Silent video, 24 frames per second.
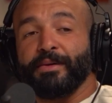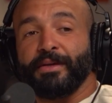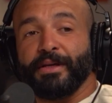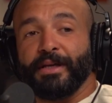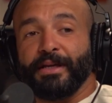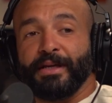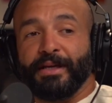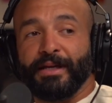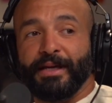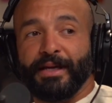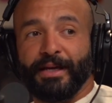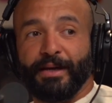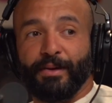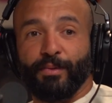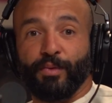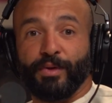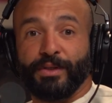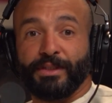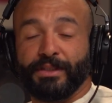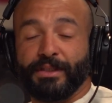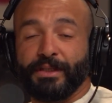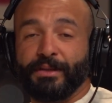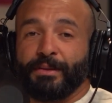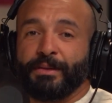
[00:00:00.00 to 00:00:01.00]
It
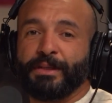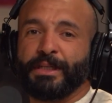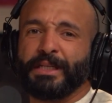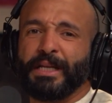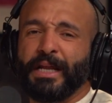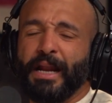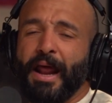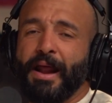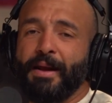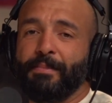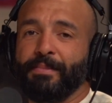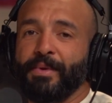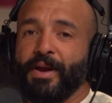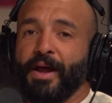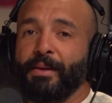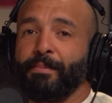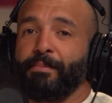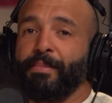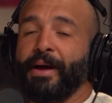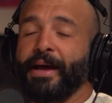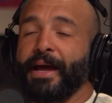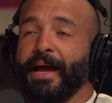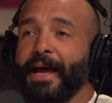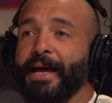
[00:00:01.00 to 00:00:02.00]
was not
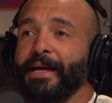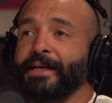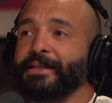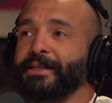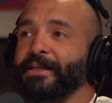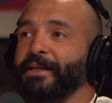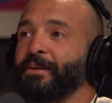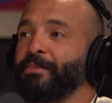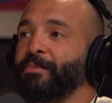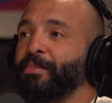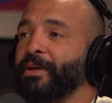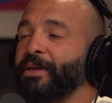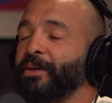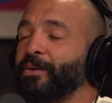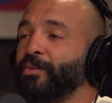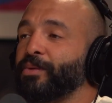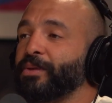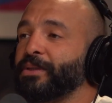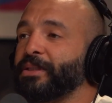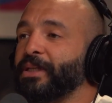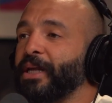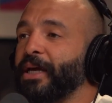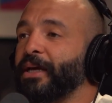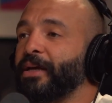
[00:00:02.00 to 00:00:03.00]
by accident, but it
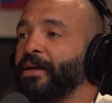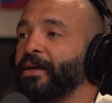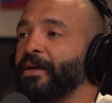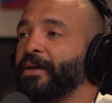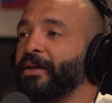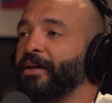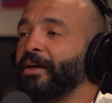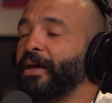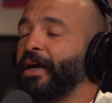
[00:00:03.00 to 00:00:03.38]
was like,